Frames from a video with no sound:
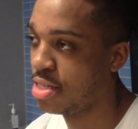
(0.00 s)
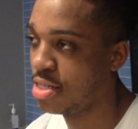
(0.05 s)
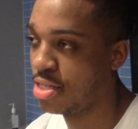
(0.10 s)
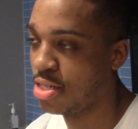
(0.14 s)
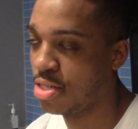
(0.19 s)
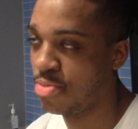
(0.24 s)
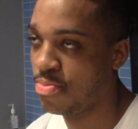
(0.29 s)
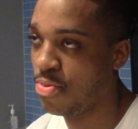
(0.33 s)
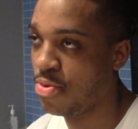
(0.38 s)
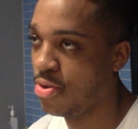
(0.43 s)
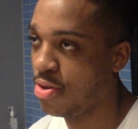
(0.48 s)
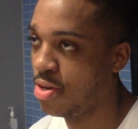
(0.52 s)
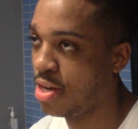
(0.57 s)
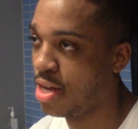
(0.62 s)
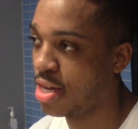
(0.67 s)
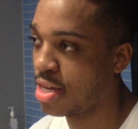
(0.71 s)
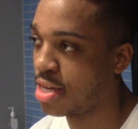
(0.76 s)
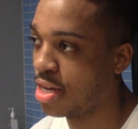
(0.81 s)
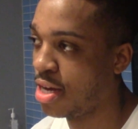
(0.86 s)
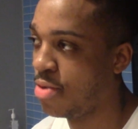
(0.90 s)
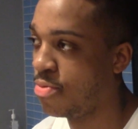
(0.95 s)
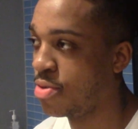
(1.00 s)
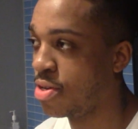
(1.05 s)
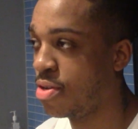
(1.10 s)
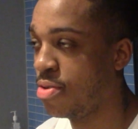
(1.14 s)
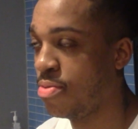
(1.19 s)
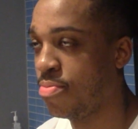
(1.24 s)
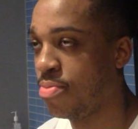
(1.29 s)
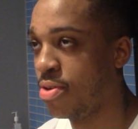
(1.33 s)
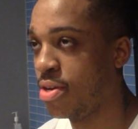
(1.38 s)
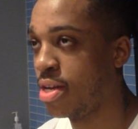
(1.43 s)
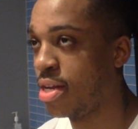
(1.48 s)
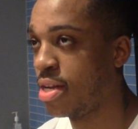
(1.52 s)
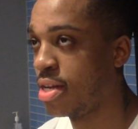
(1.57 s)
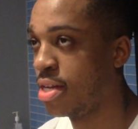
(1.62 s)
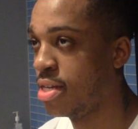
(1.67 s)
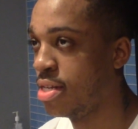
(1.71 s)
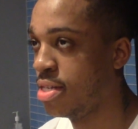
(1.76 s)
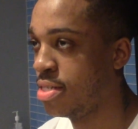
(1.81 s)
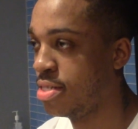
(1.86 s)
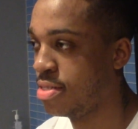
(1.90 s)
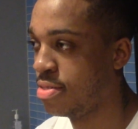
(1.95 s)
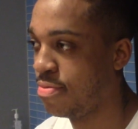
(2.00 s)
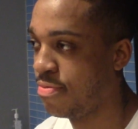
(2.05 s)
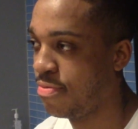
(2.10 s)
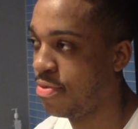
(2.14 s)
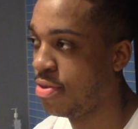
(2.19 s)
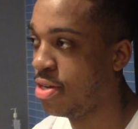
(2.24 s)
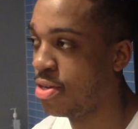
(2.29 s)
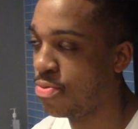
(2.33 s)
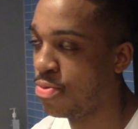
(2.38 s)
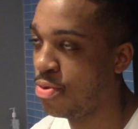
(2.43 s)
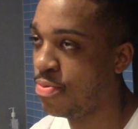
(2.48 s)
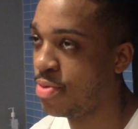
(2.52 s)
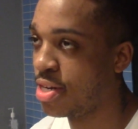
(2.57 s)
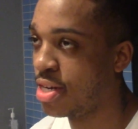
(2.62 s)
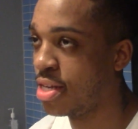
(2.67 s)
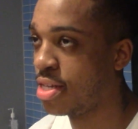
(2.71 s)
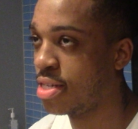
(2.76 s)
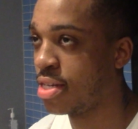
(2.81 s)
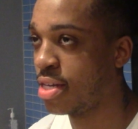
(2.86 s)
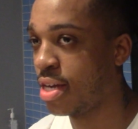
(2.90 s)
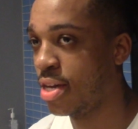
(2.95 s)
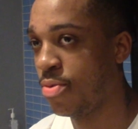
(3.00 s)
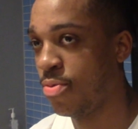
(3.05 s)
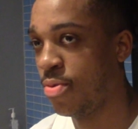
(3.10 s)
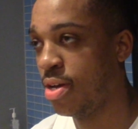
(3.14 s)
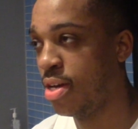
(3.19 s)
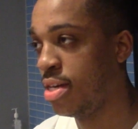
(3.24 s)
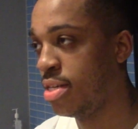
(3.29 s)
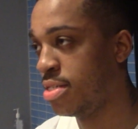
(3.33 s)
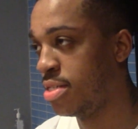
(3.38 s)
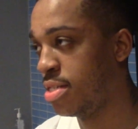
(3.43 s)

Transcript: It's just more like, are we going to bring in fully what we need to get wins?